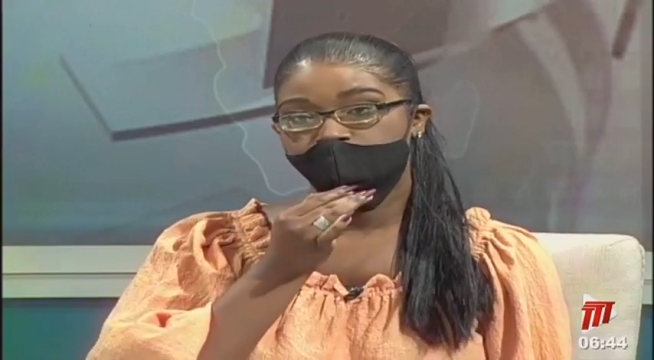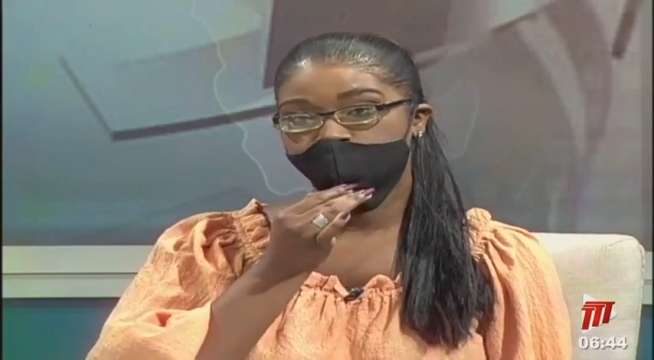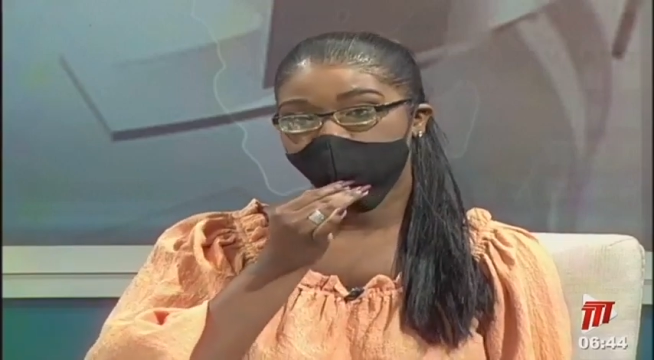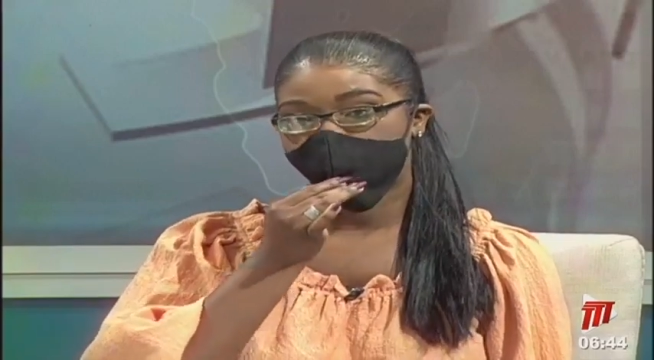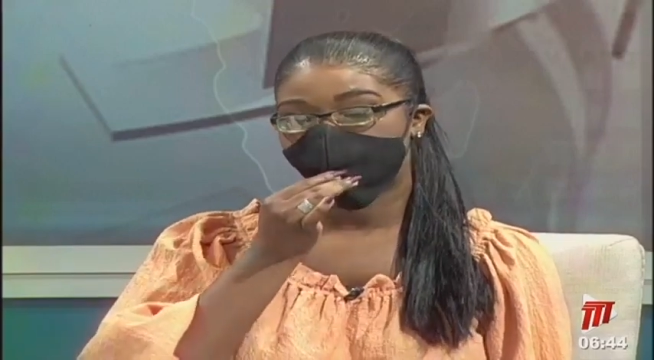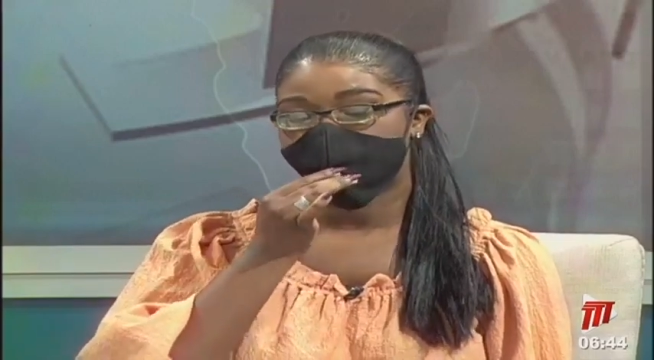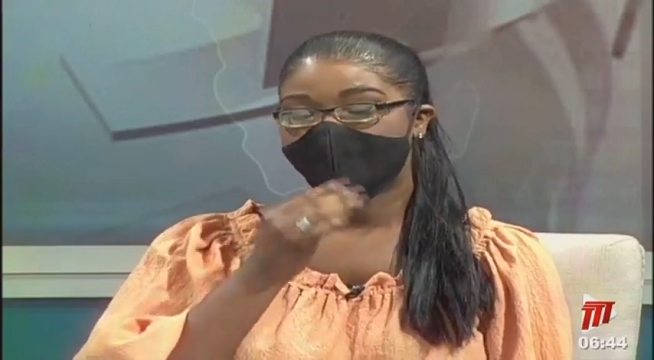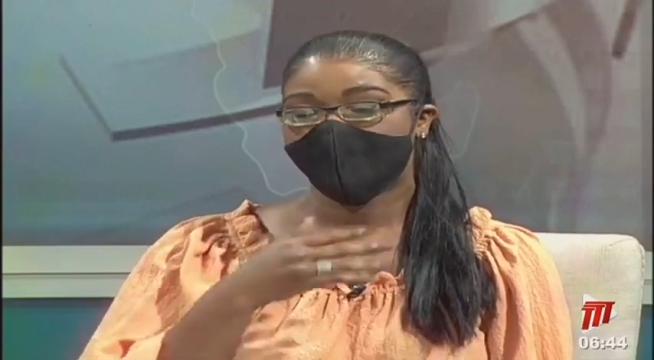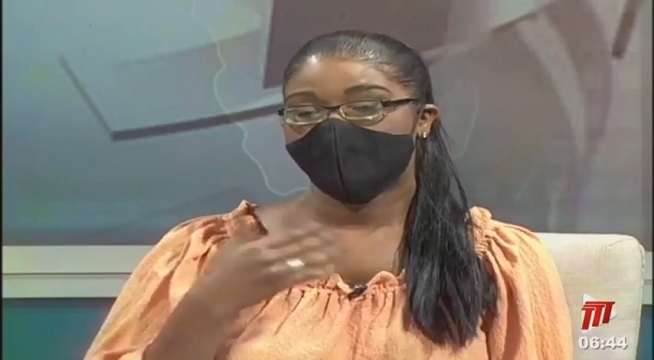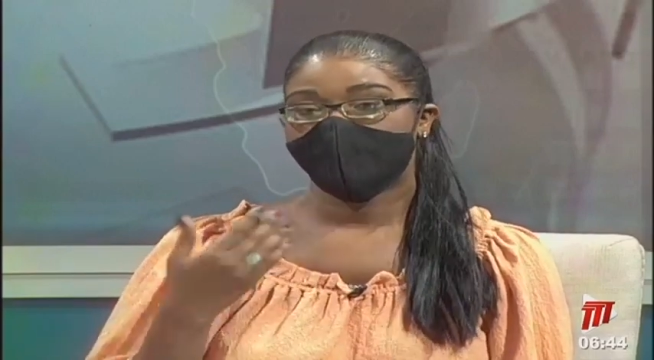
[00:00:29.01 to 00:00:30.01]
to
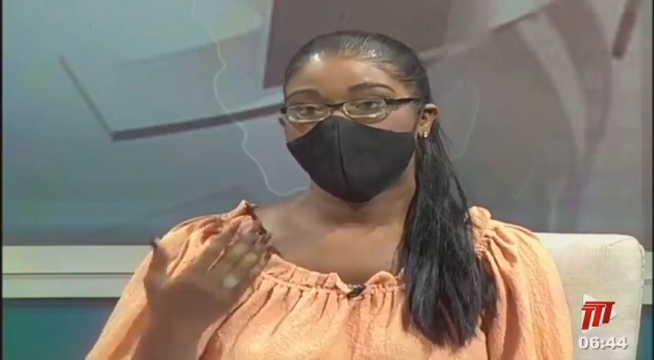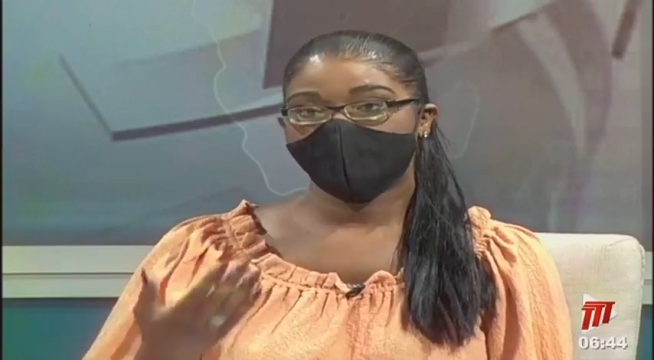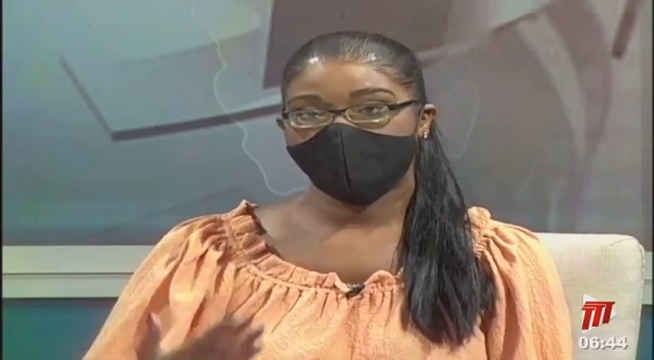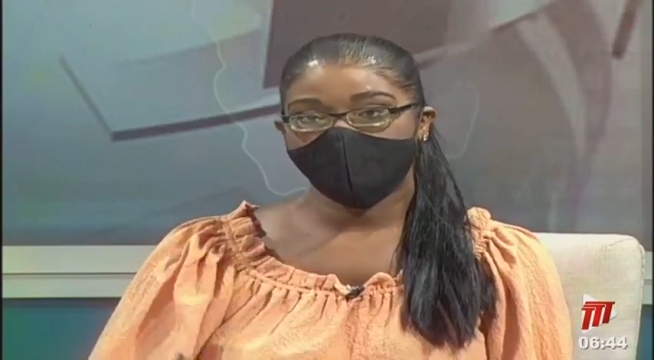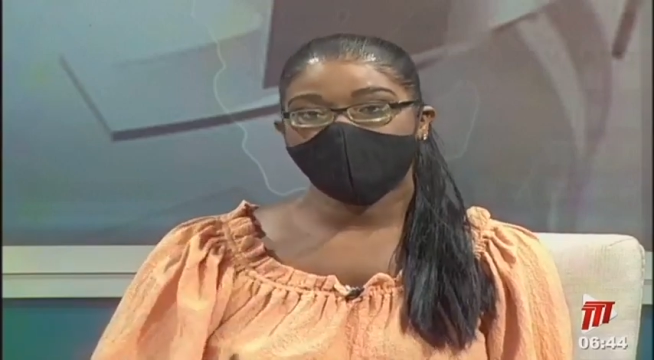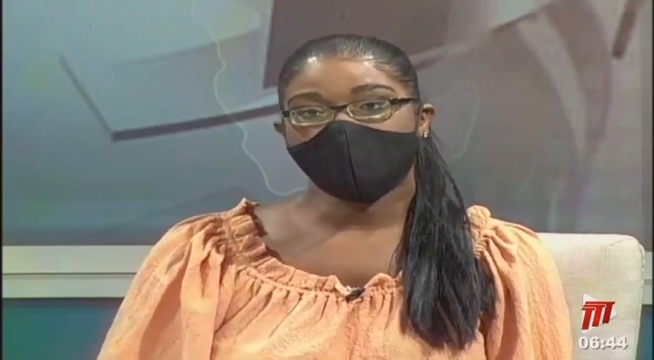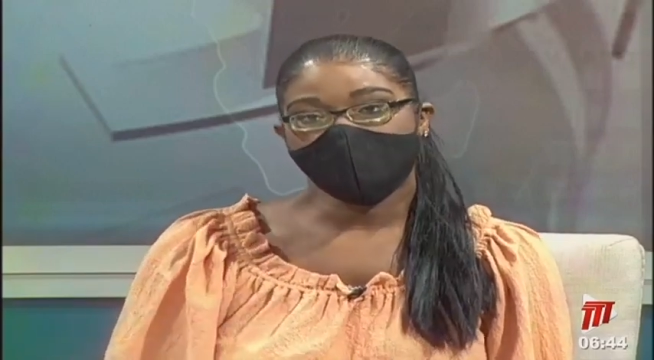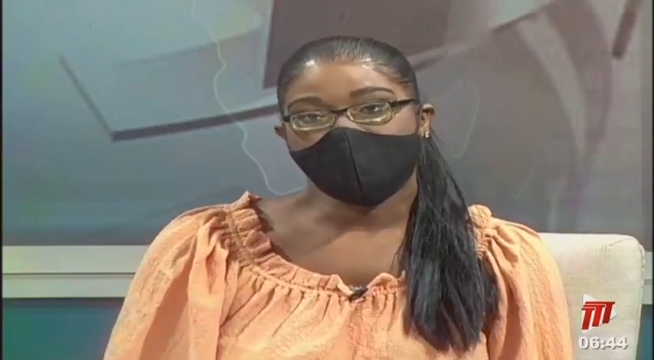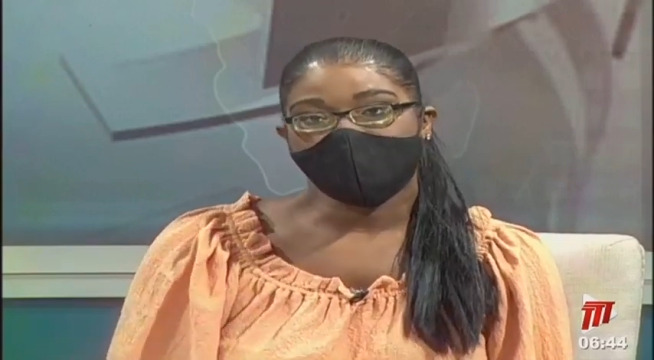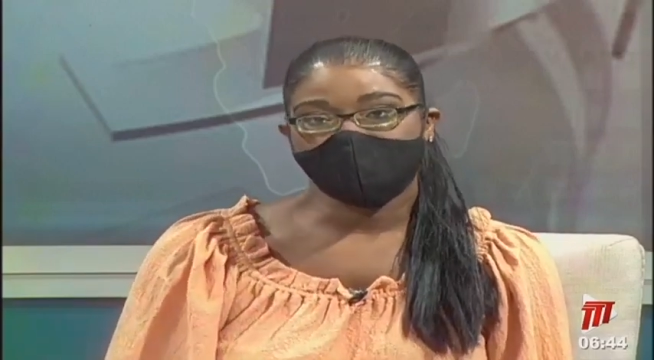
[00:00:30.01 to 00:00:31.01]
you know, get
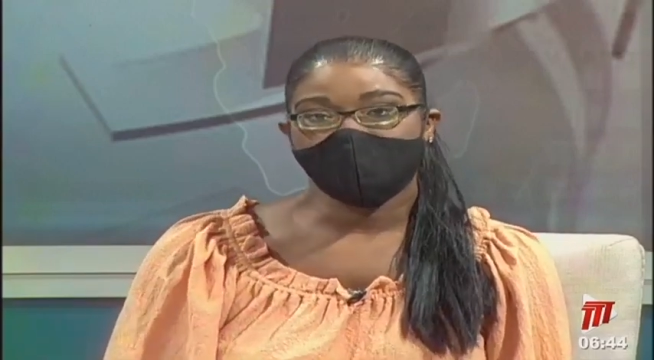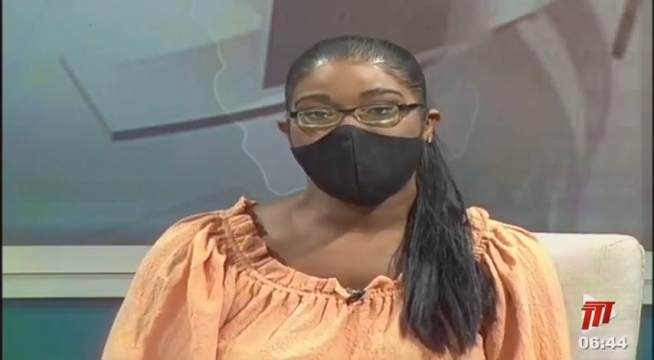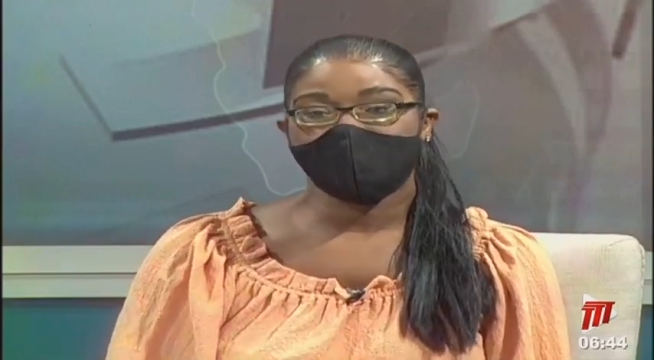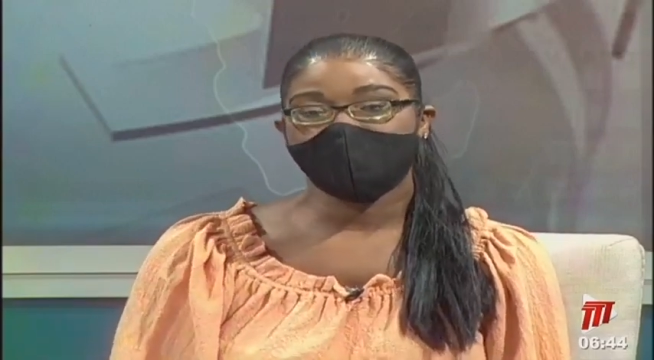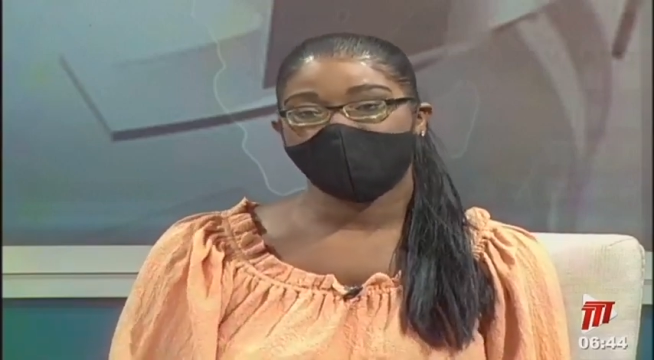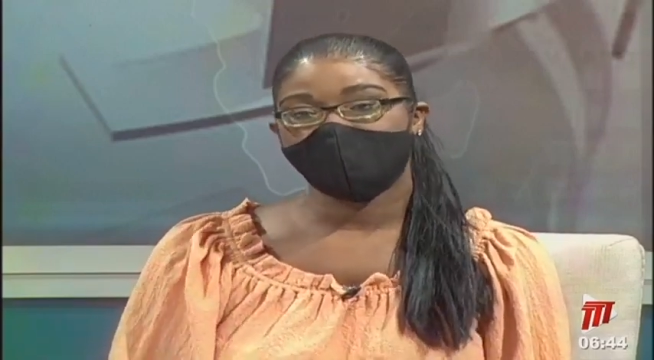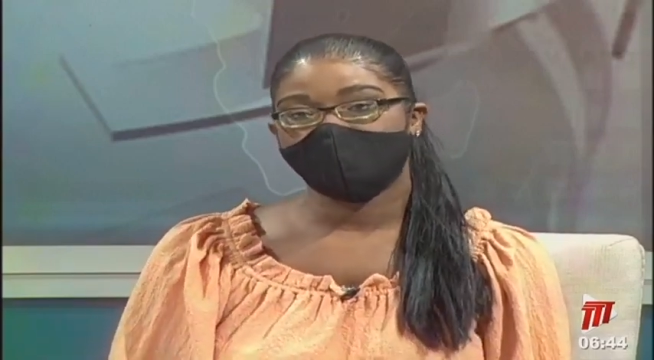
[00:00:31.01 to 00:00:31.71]
vaccinated at this